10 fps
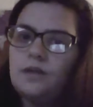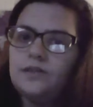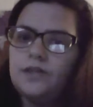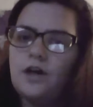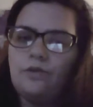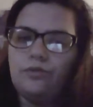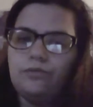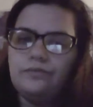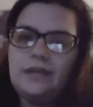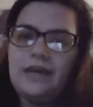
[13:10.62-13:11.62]
So
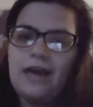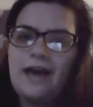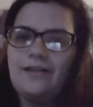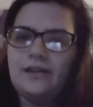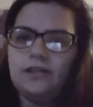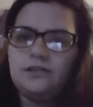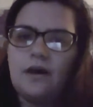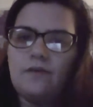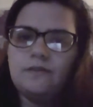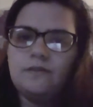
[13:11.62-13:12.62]
yeah,
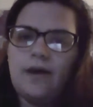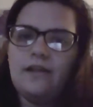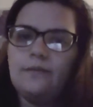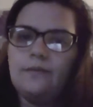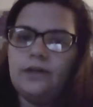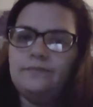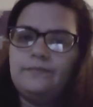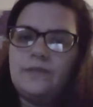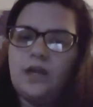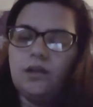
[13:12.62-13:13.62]
that was my labor
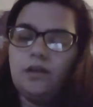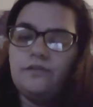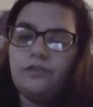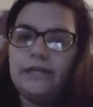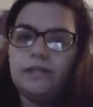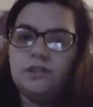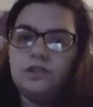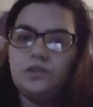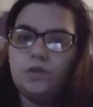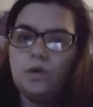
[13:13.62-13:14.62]
and delivery
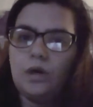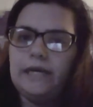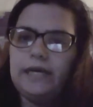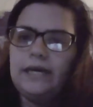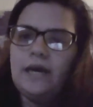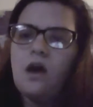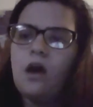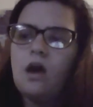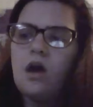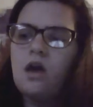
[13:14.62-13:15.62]
story.
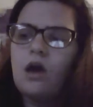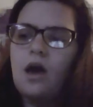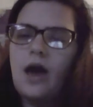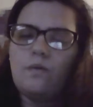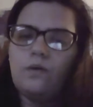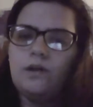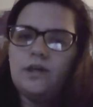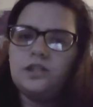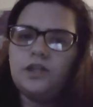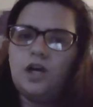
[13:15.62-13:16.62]
I will
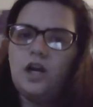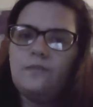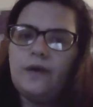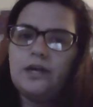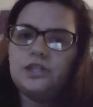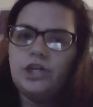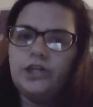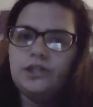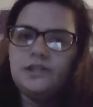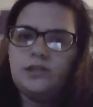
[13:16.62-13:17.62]
insert
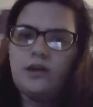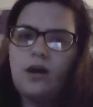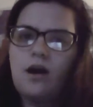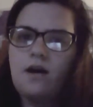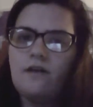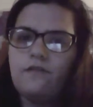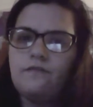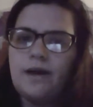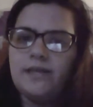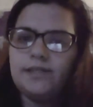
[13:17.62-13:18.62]
pictures of
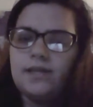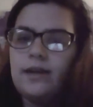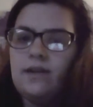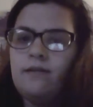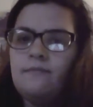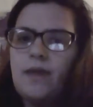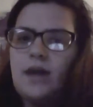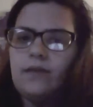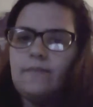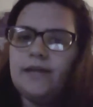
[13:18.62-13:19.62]
my son
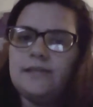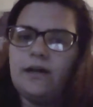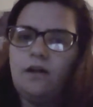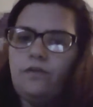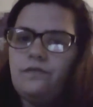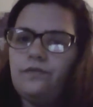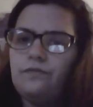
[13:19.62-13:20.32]
and myself.